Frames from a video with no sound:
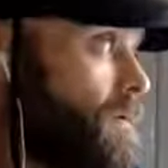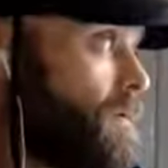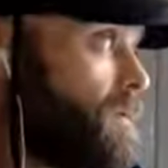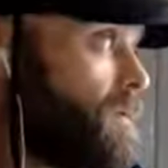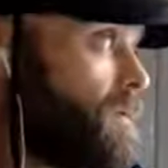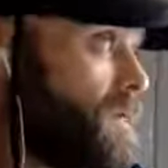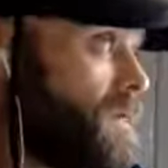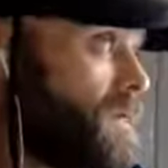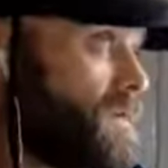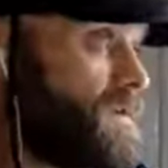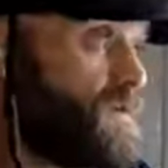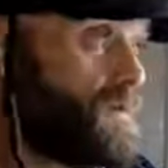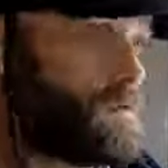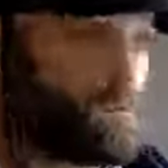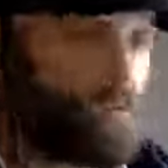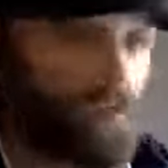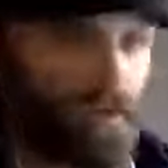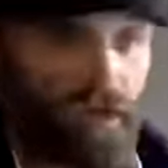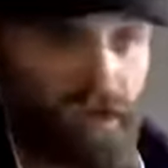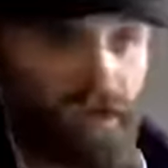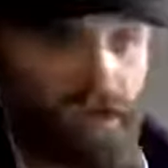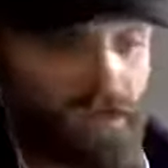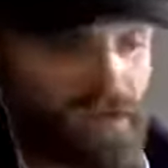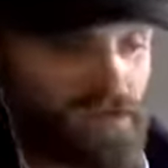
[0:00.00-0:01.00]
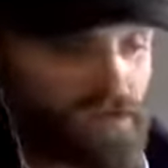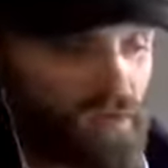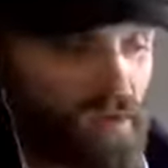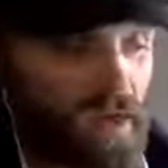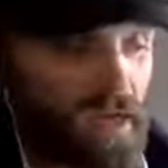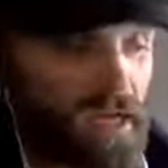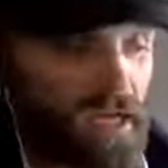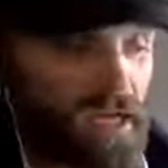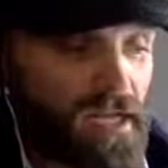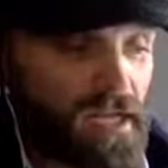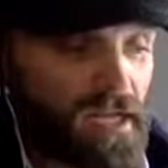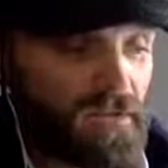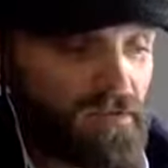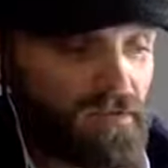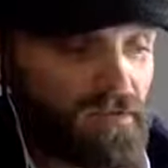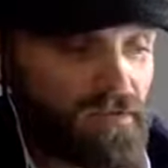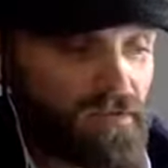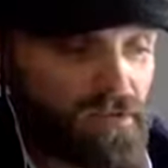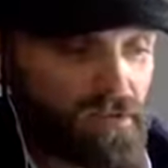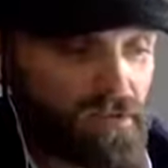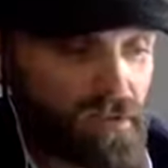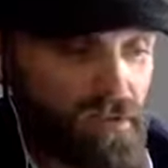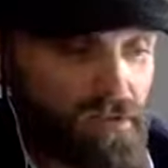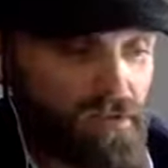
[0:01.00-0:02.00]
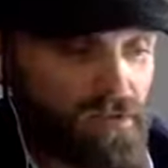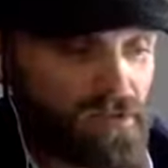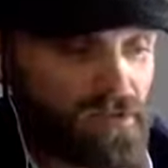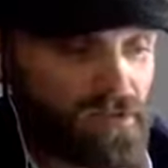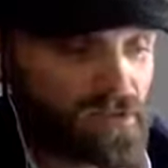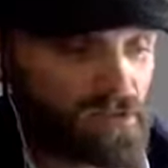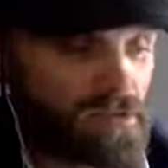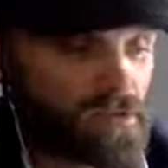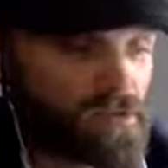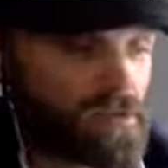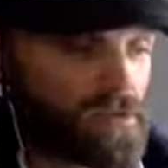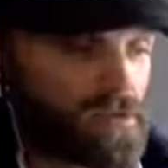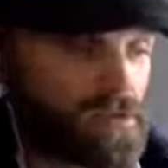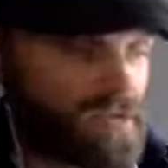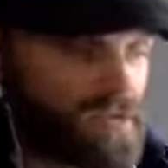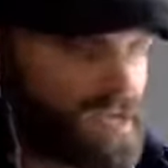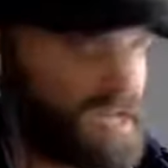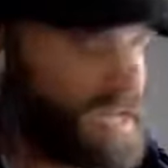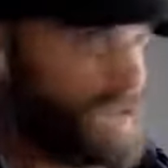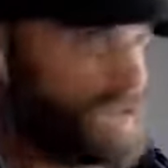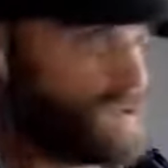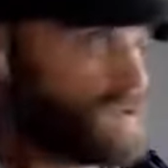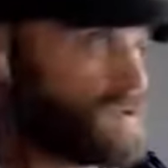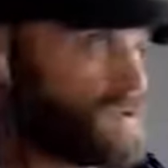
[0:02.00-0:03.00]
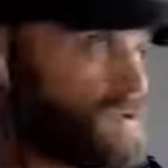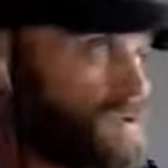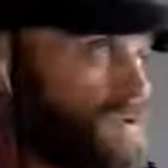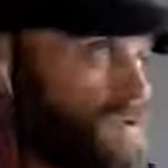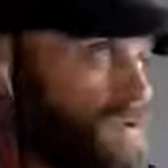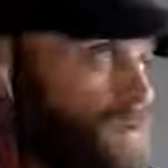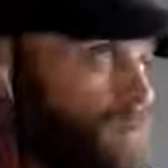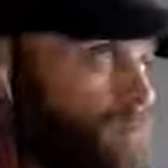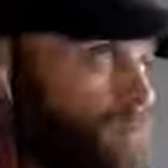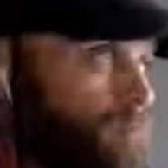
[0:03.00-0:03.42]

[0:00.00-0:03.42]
didn't find its way into the constitutional challenges.